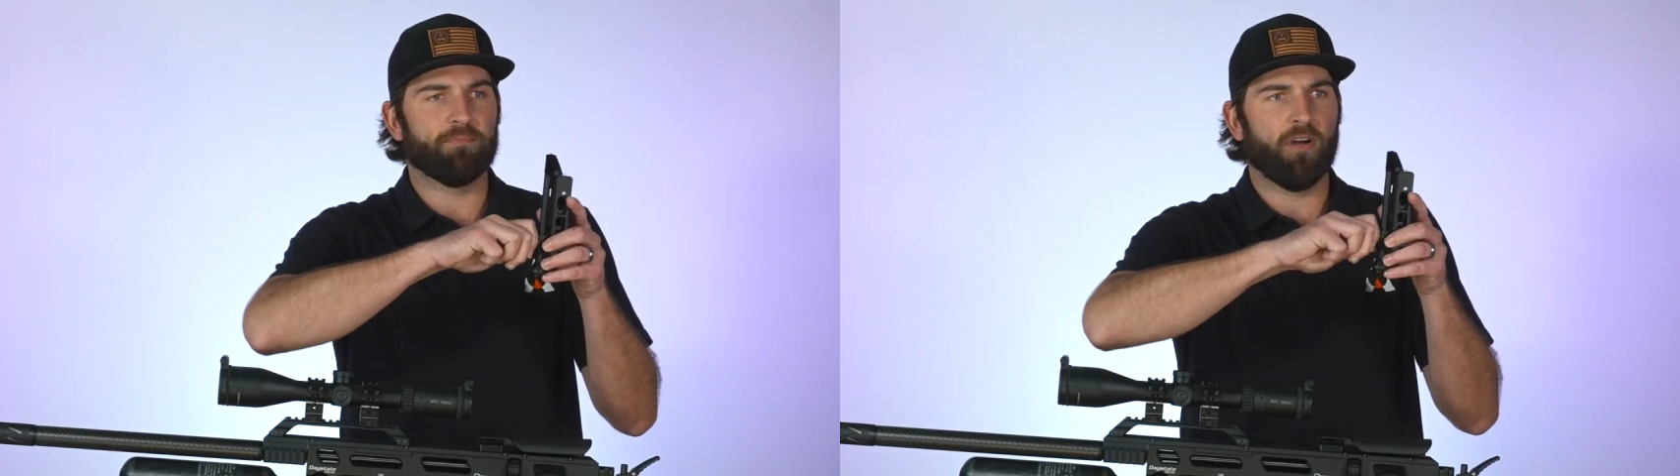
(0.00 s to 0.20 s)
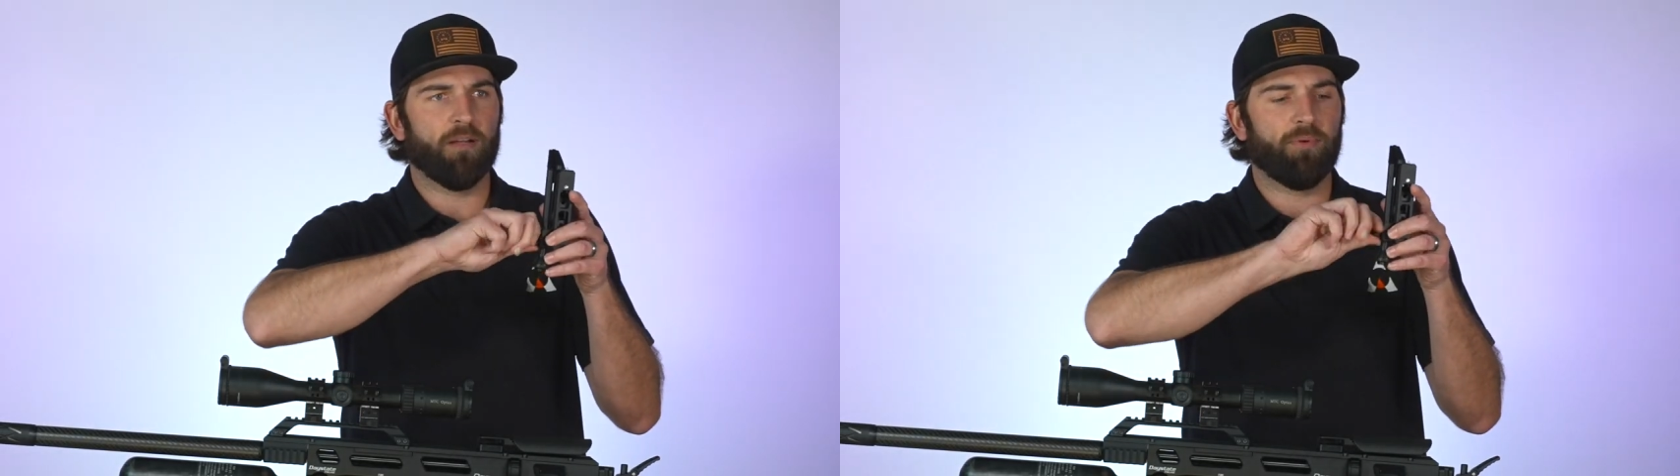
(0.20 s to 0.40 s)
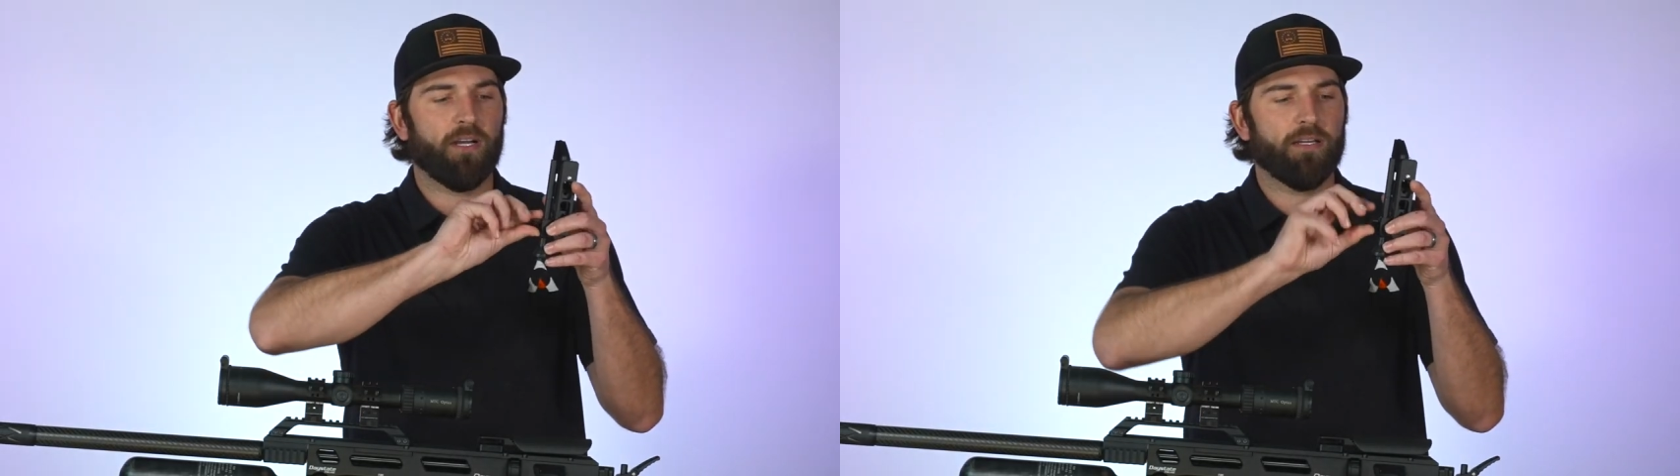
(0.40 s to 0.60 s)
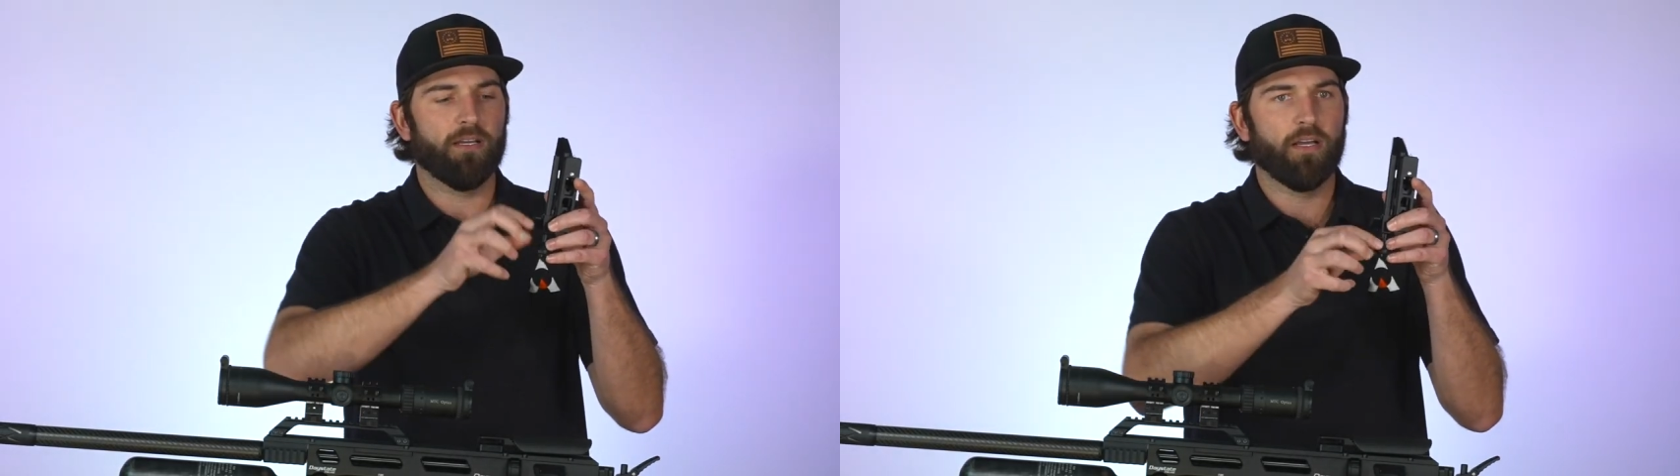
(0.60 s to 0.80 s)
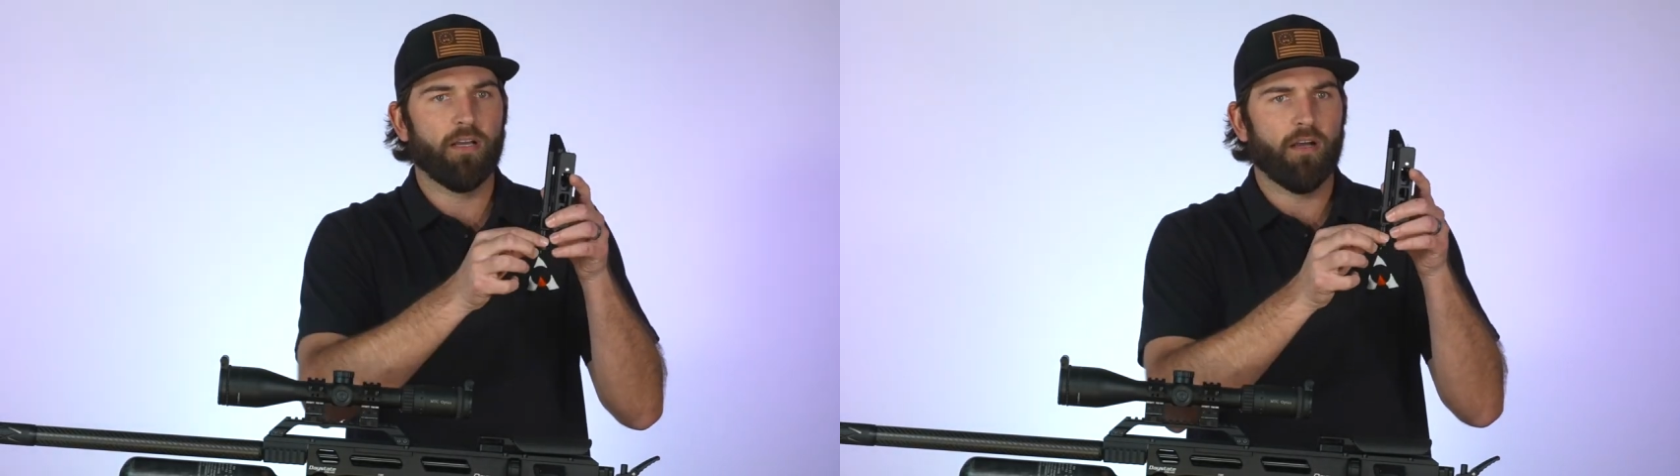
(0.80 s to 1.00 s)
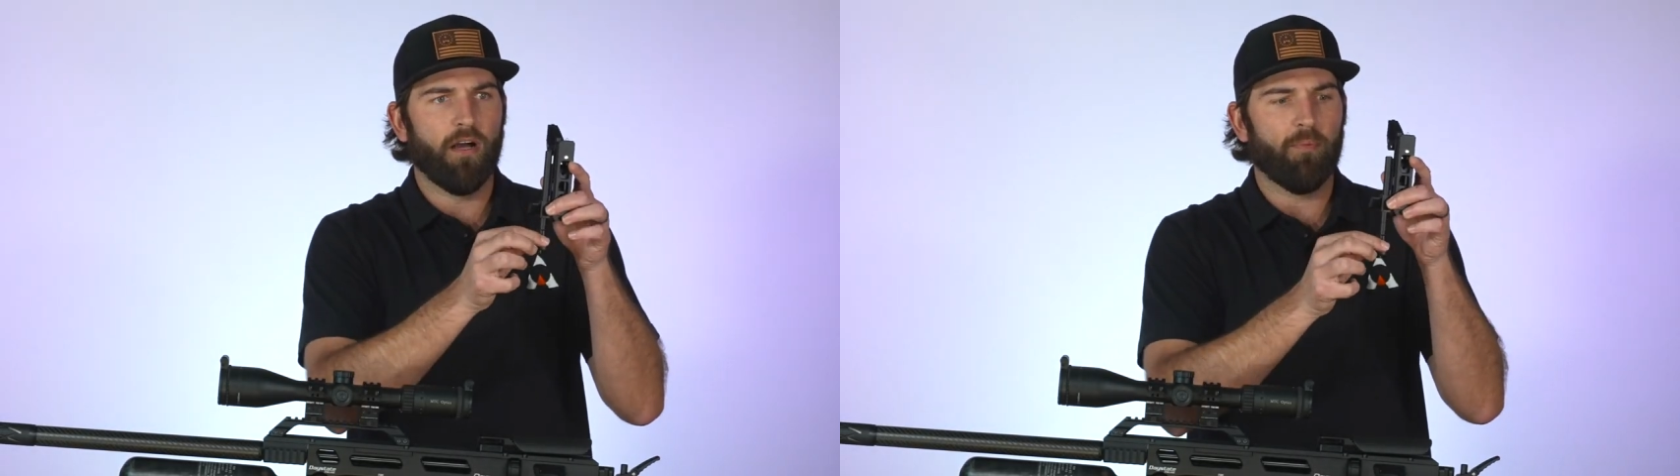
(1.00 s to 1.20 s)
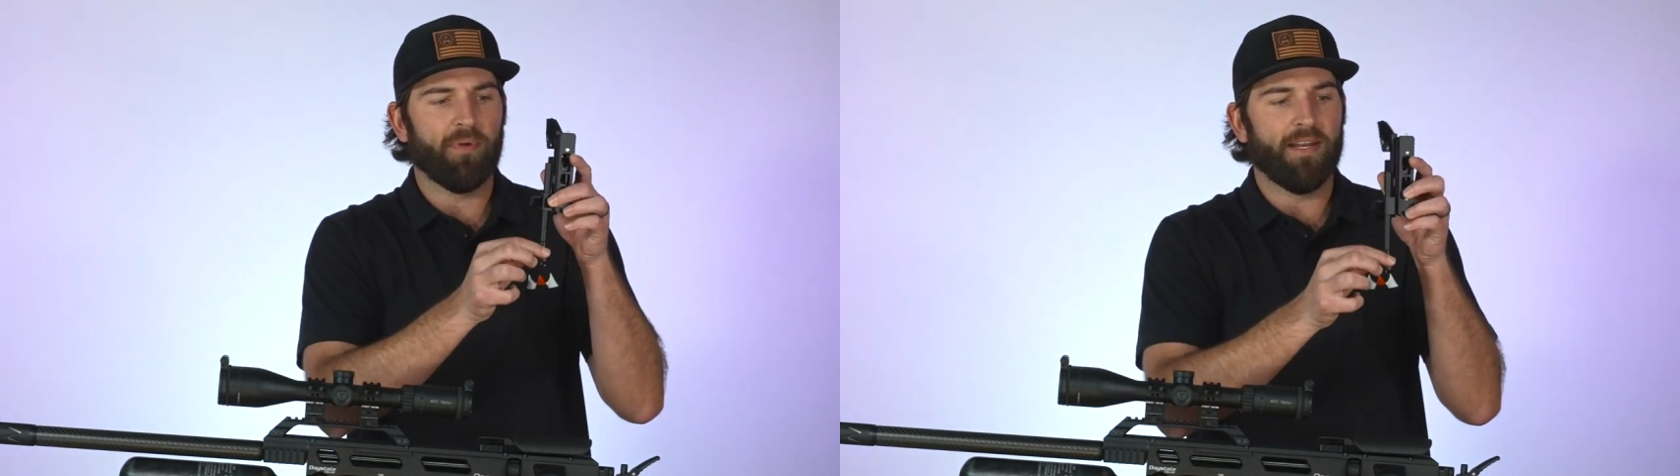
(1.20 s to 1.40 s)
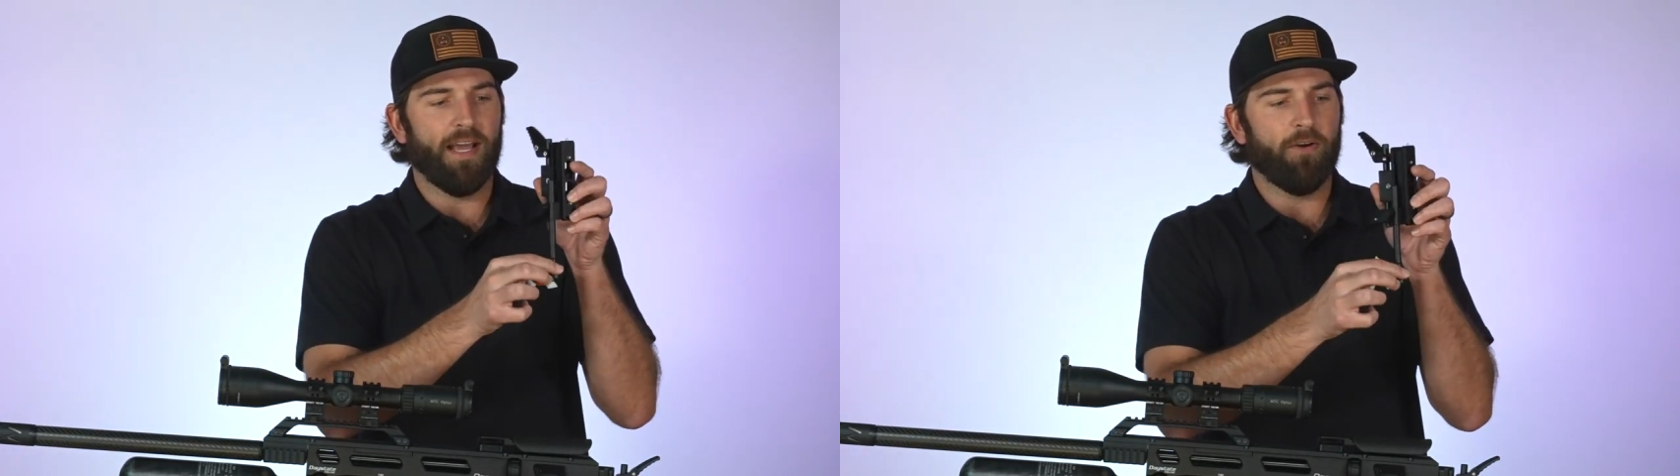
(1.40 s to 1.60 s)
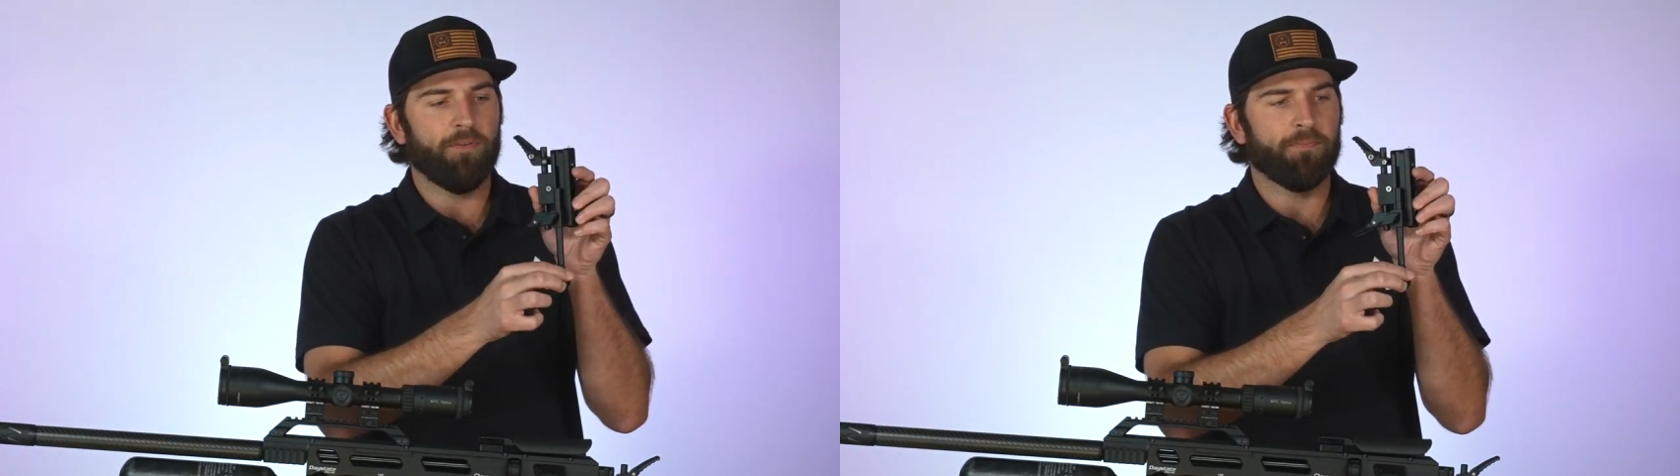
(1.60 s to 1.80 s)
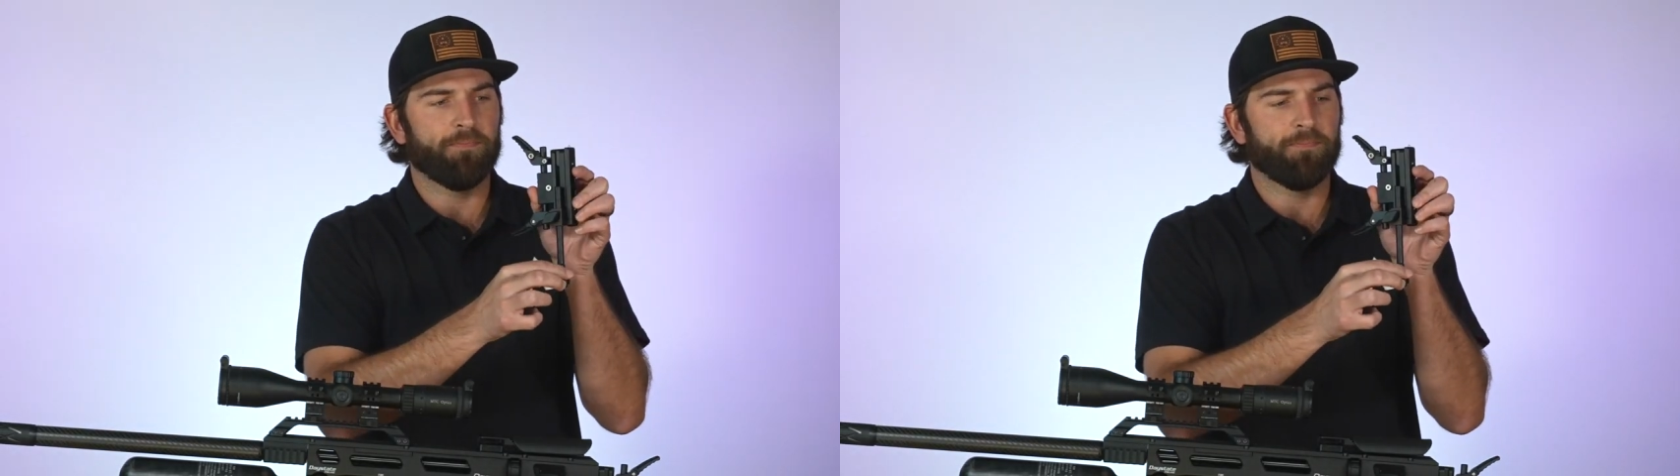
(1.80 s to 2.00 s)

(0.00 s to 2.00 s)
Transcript: monopod up and down.